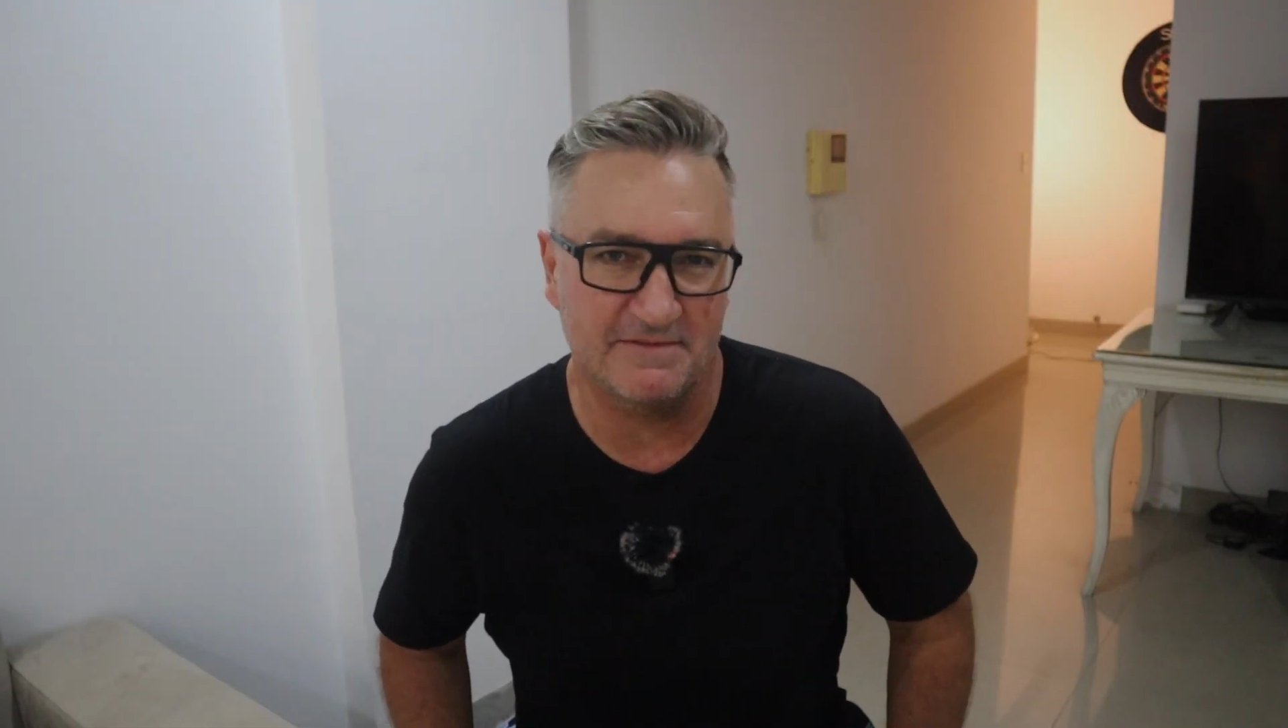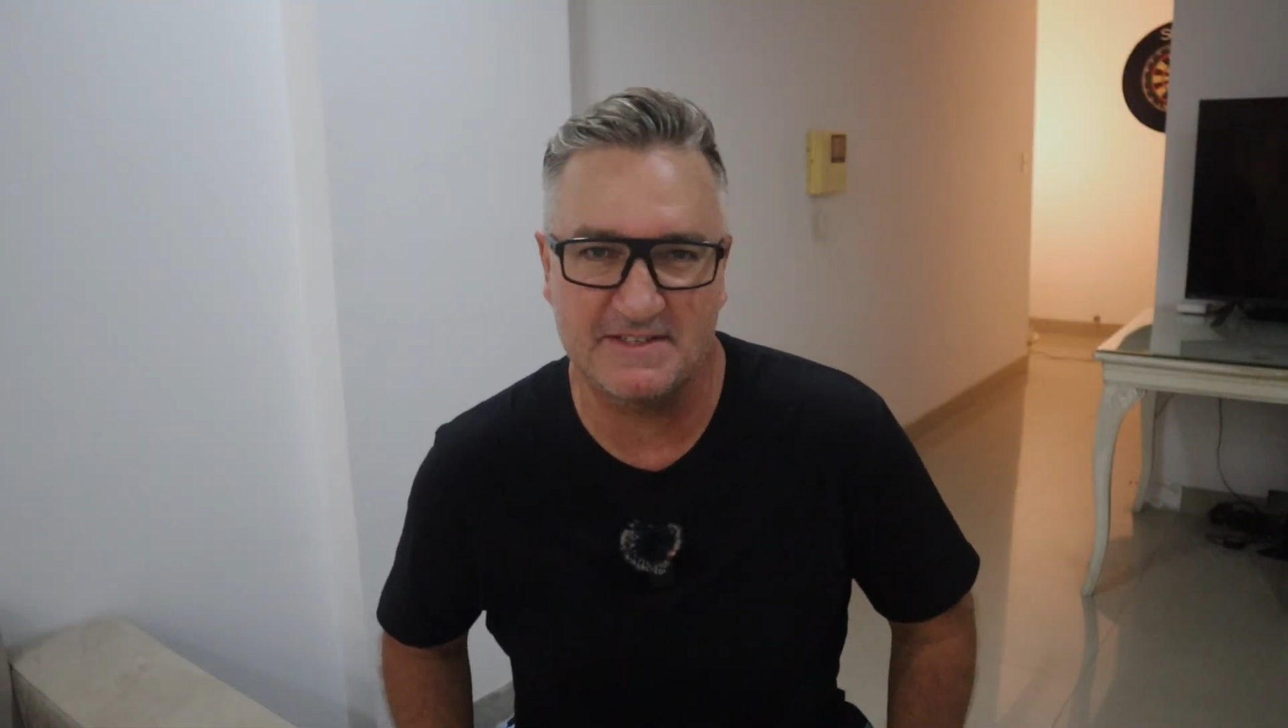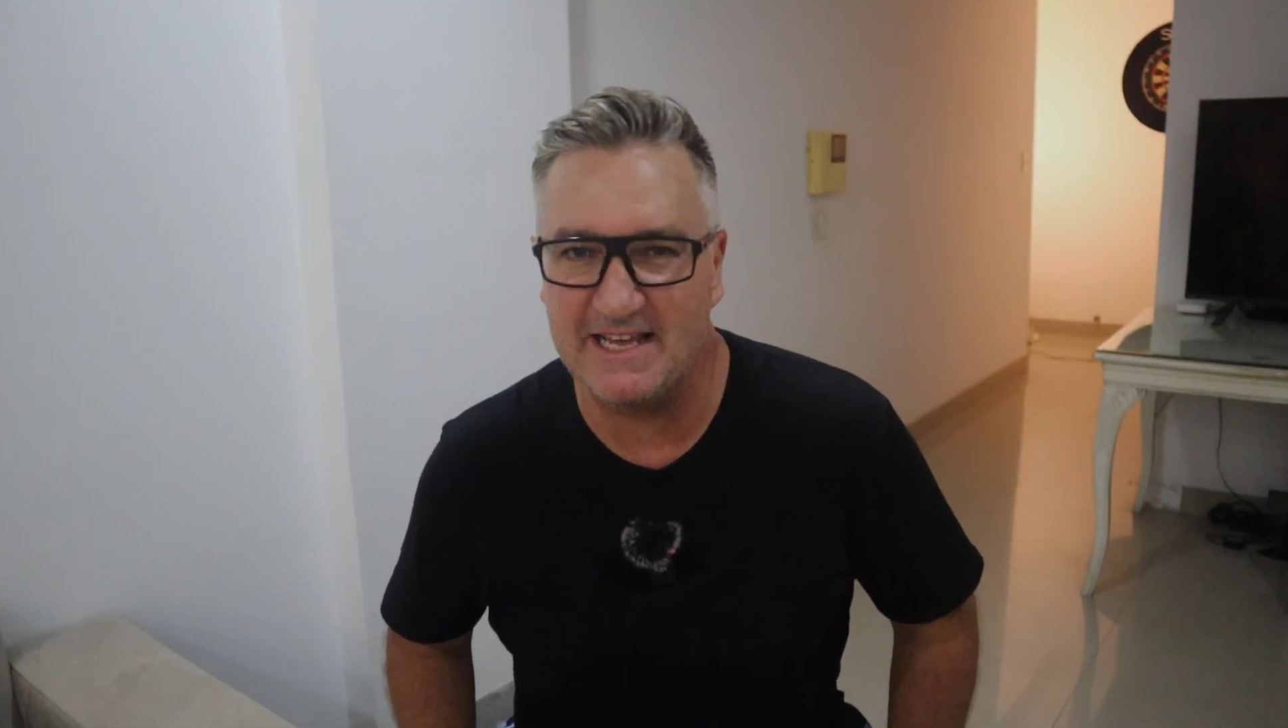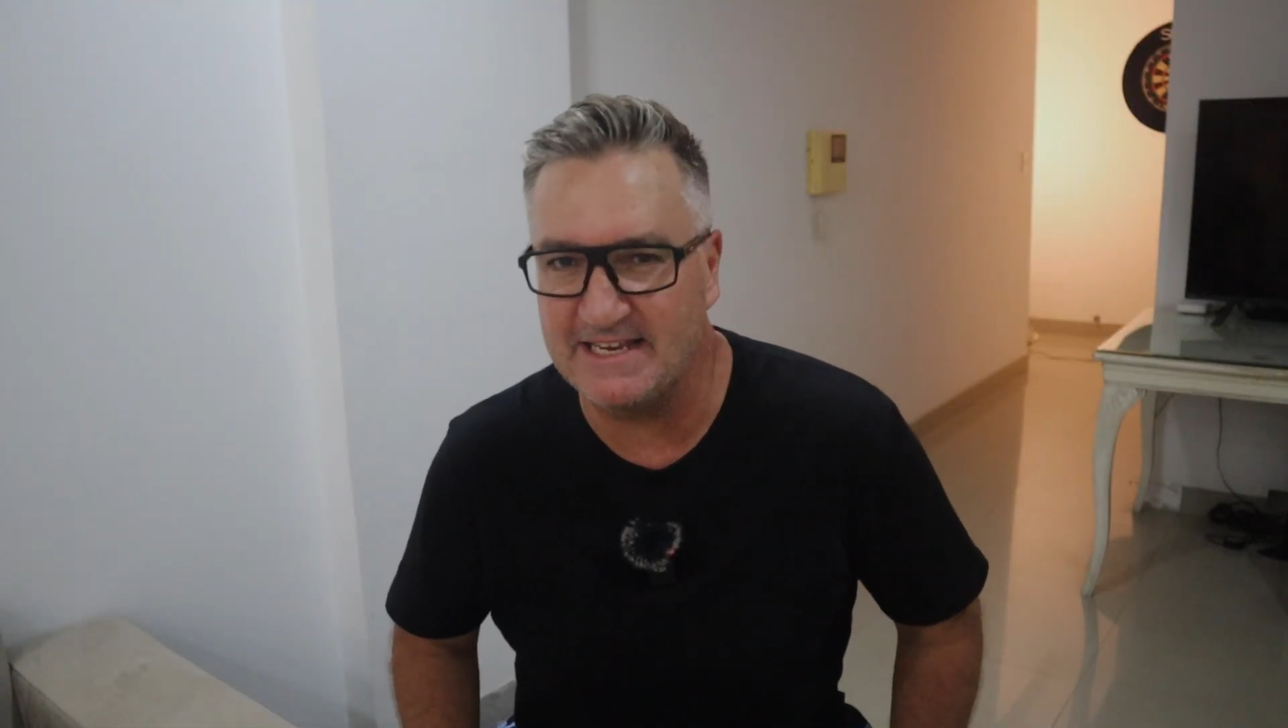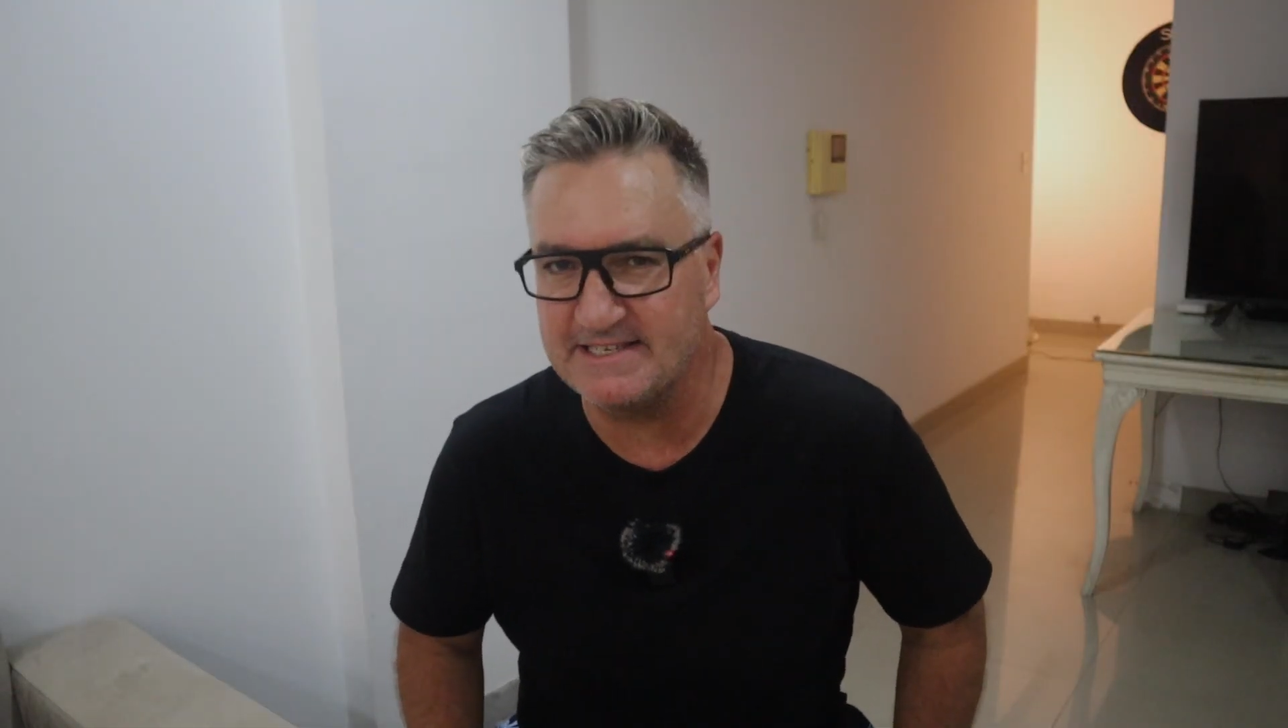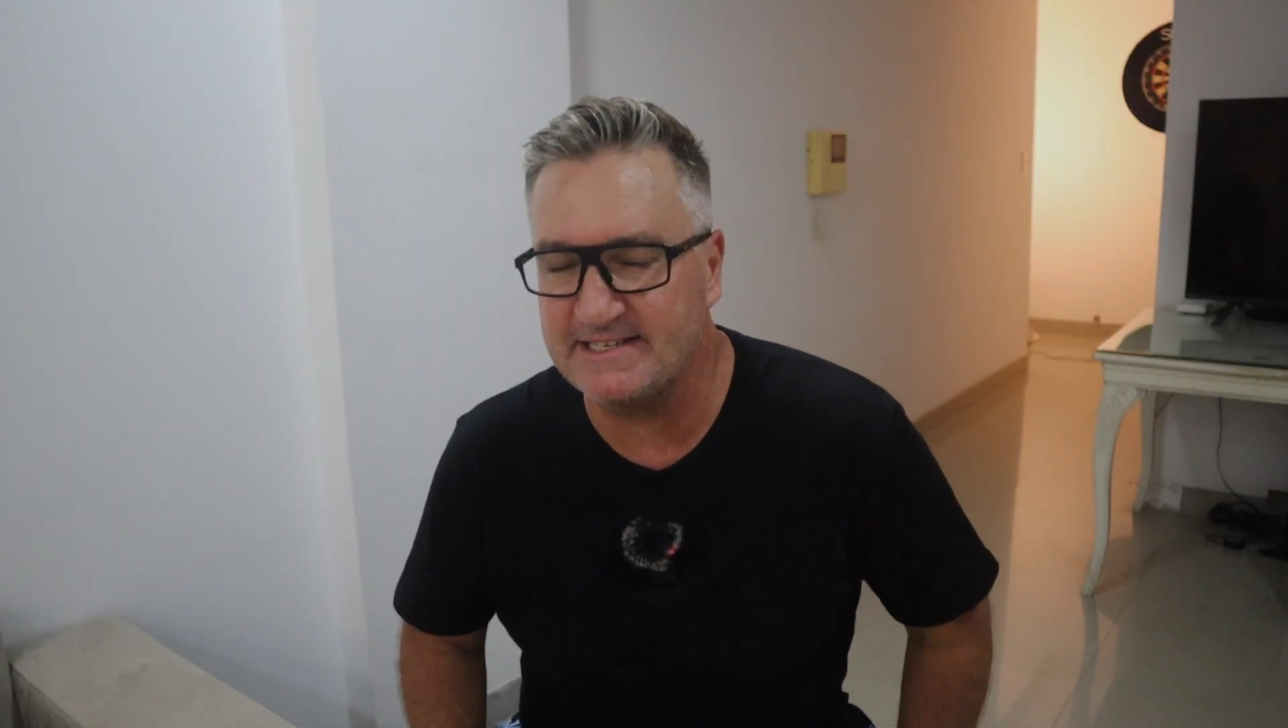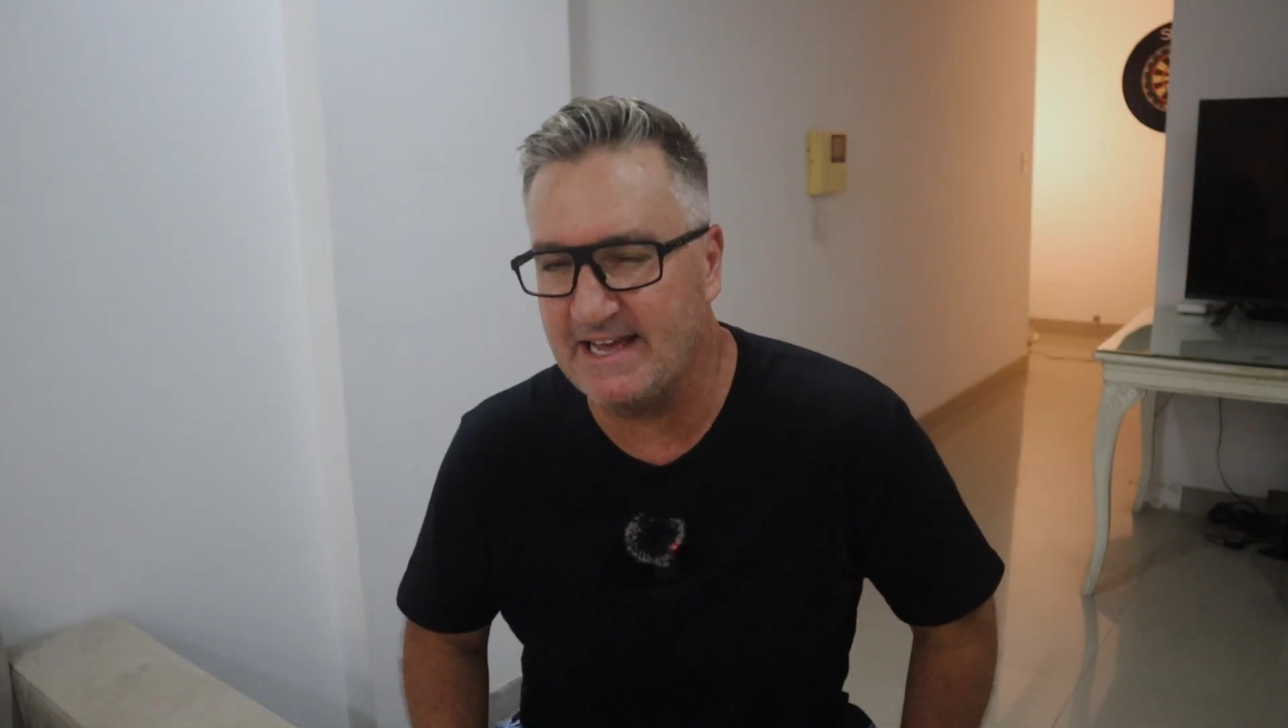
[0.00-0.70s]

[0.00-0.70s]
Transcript: of Taste